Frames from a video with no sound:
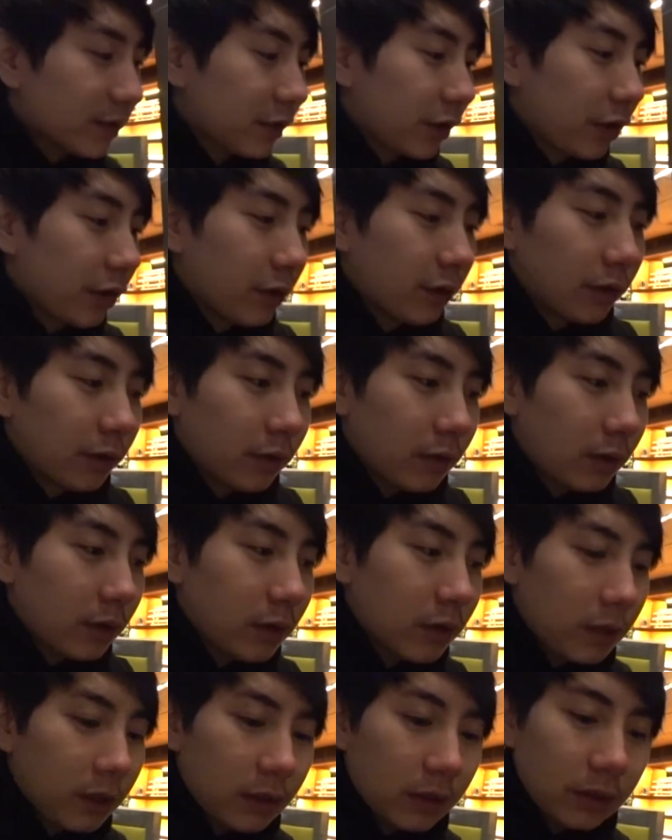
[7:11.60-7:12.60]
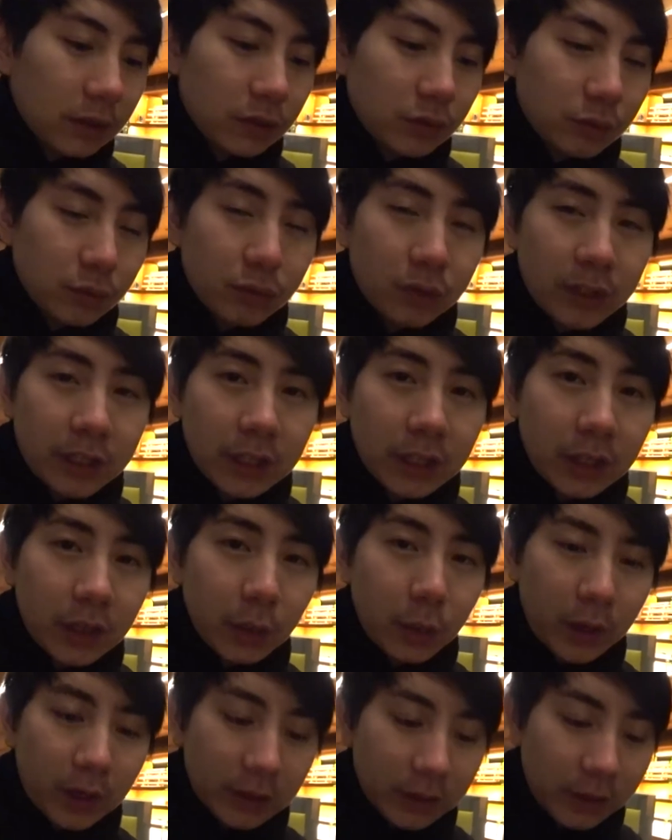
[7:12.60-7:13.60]
so really
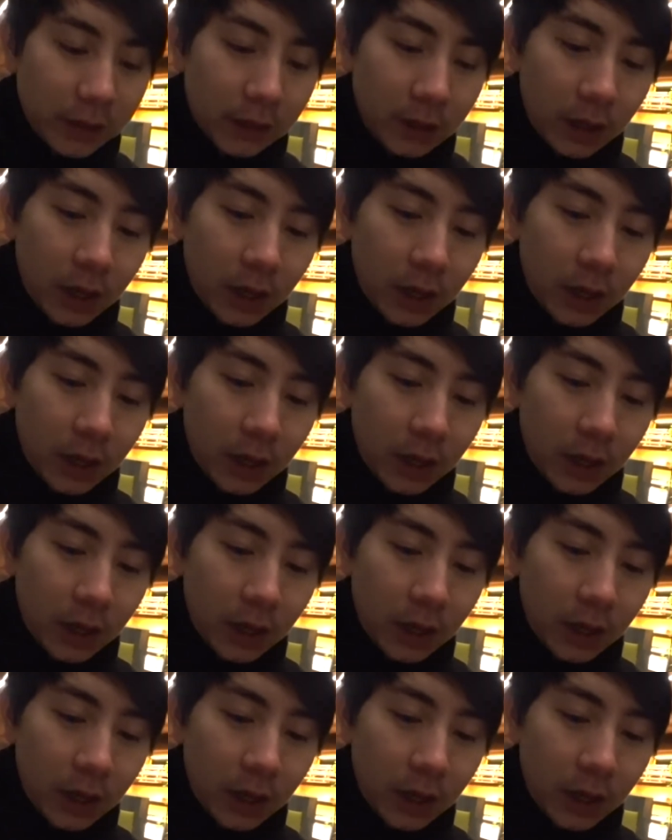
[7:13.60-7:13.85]
quickly,